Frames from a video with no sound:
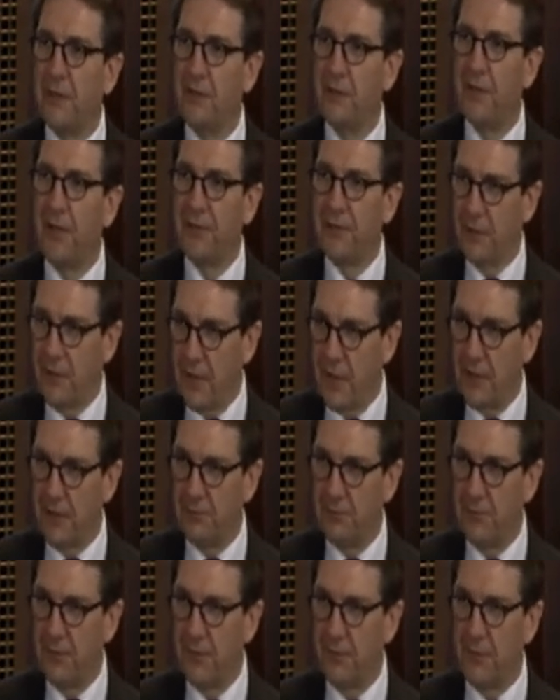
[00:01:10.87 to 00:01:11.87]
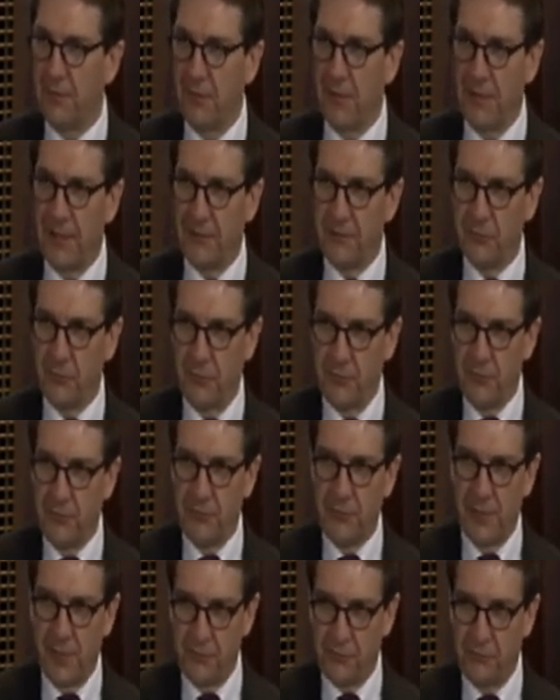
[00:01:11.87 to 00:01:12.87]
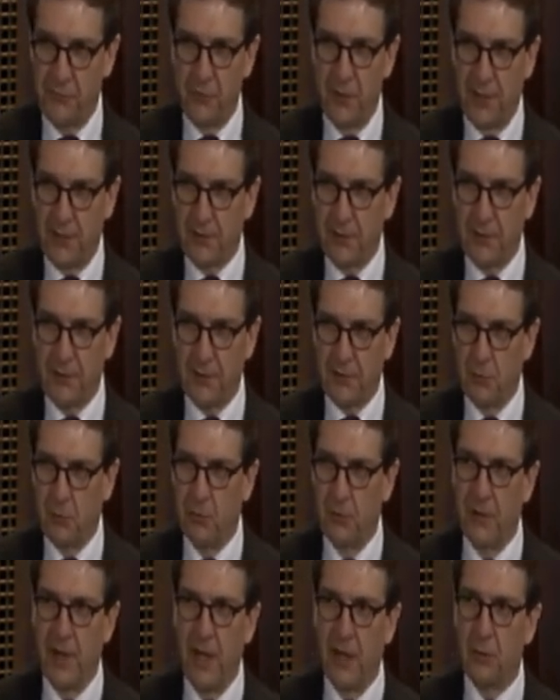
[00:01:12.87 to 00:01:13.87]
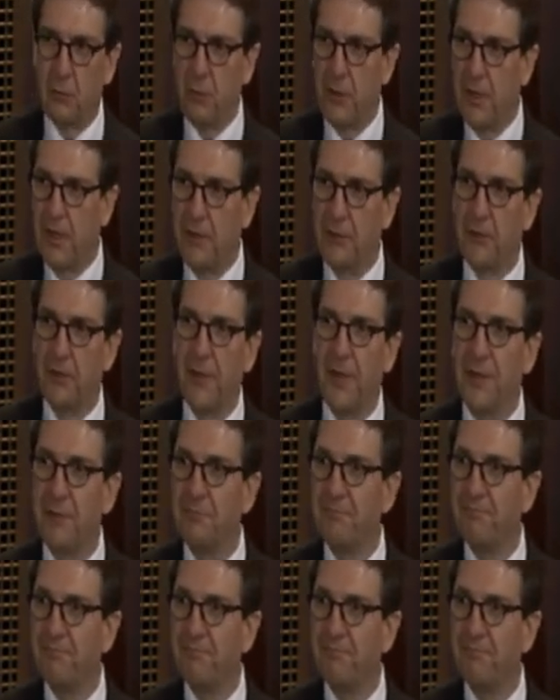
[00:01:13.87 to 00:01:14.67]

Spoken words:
Is that the kind of thing that lands on your desk directly, or how do we handle that?